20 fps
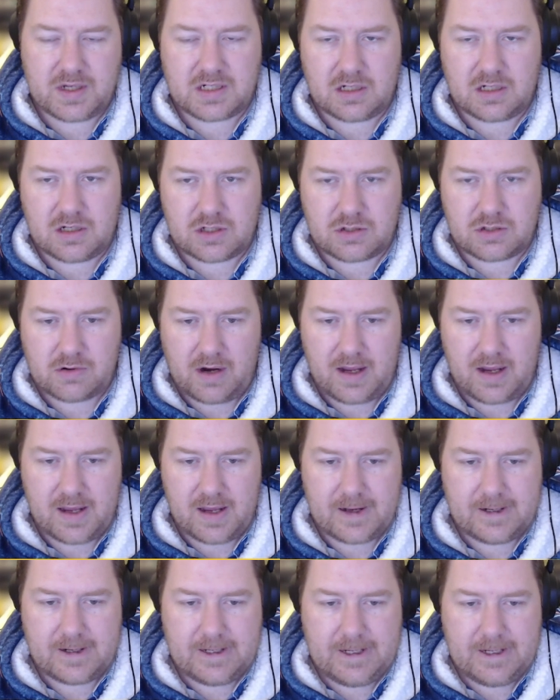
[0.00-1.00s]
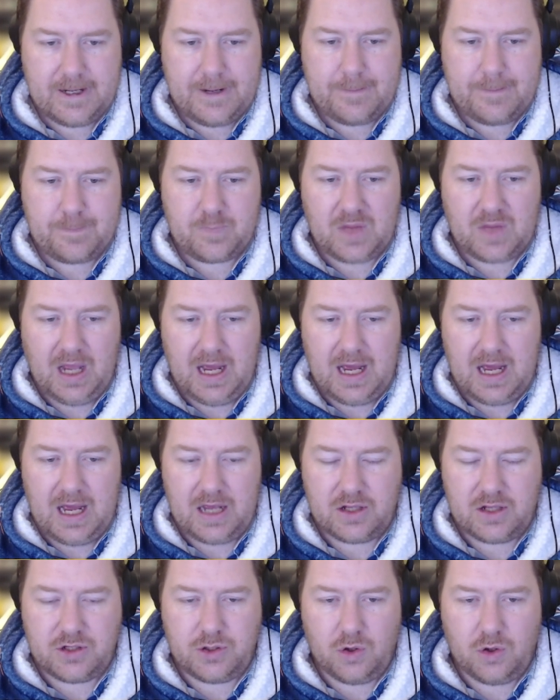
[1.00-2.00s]
Western Australia,
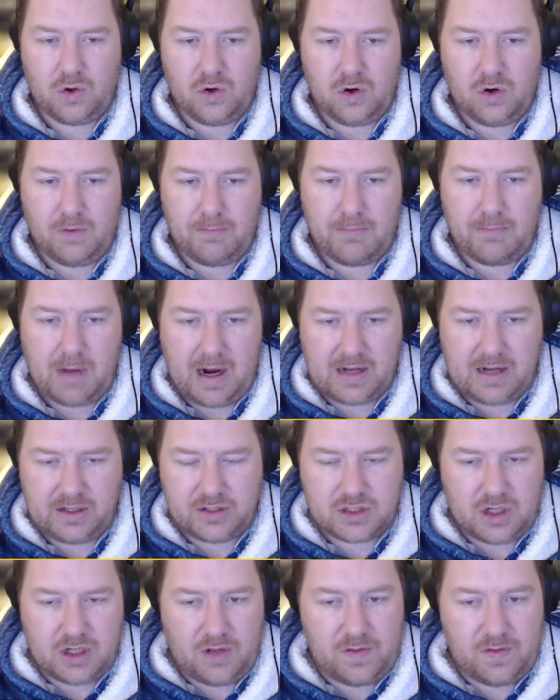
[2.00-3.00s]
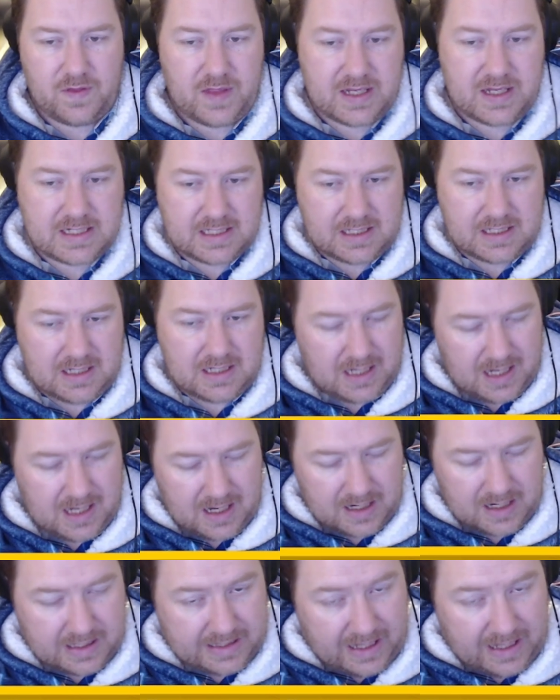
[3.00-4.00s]
your mileage on this
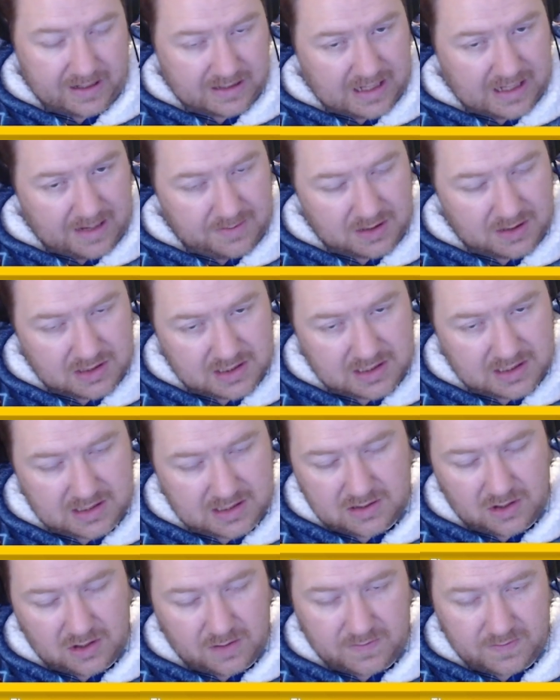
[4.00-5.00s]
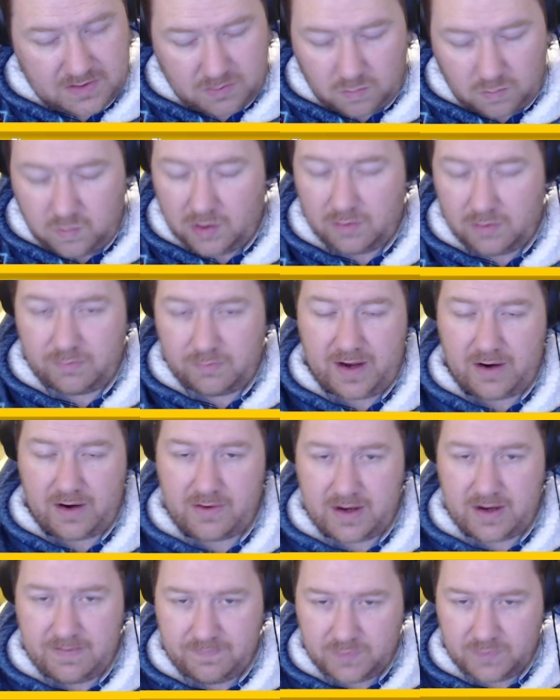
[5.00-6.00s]
cloud gaming service will
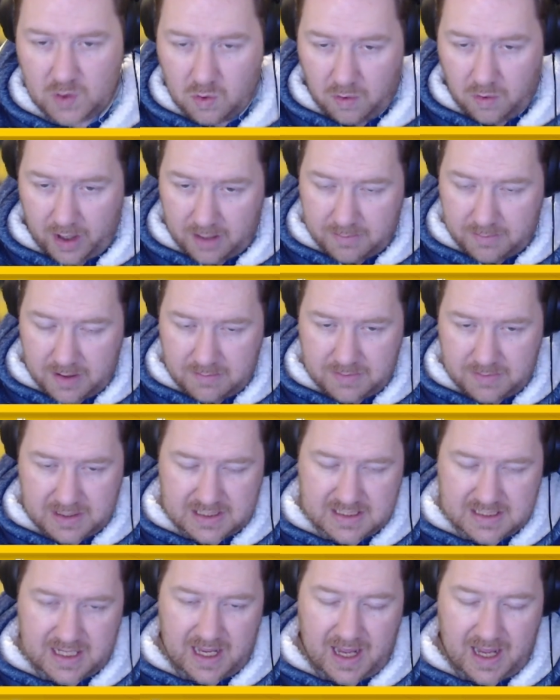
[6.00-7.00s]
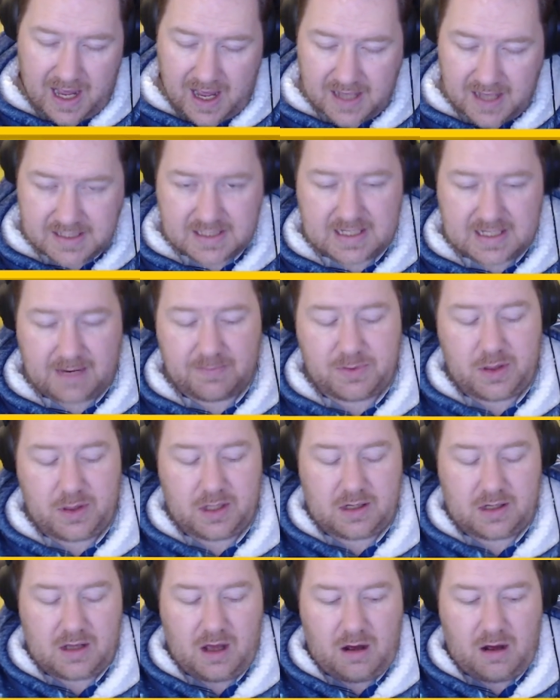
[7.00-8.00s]
vary quite a bit, because they are
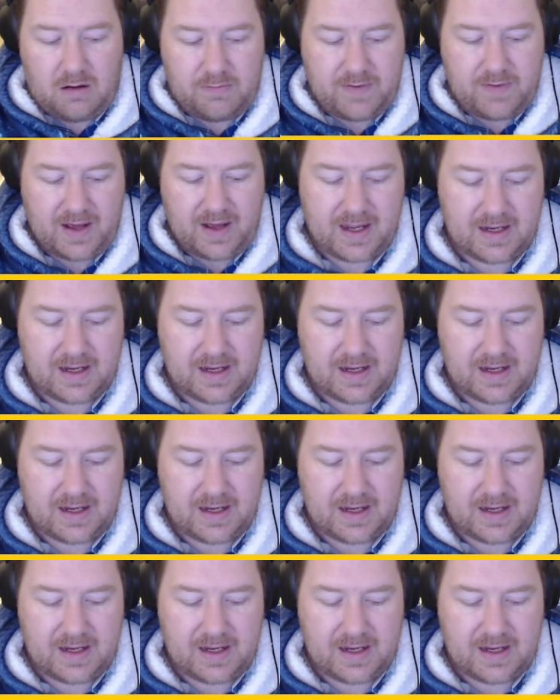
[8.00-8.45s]
something of